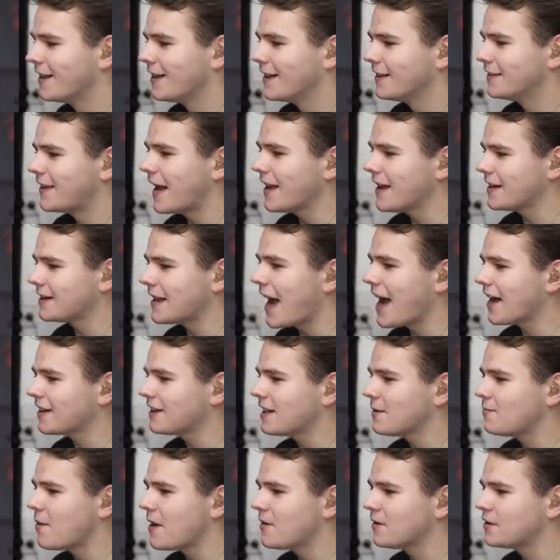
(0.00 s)
That has
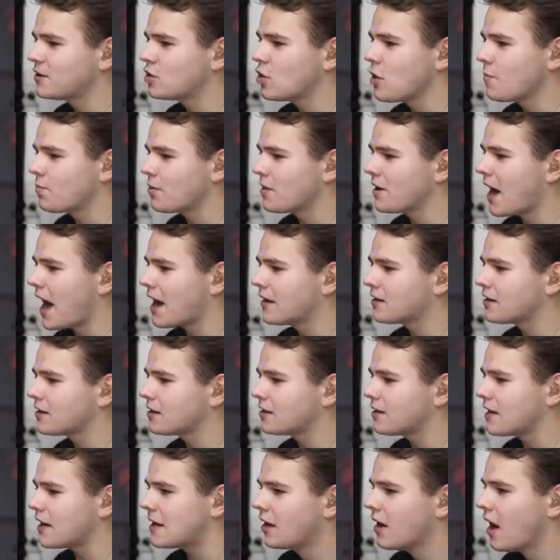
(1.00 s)
actually been super nice to
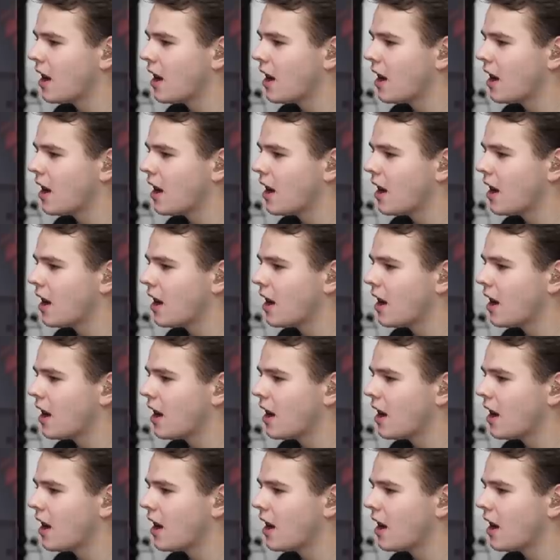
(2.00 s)
see.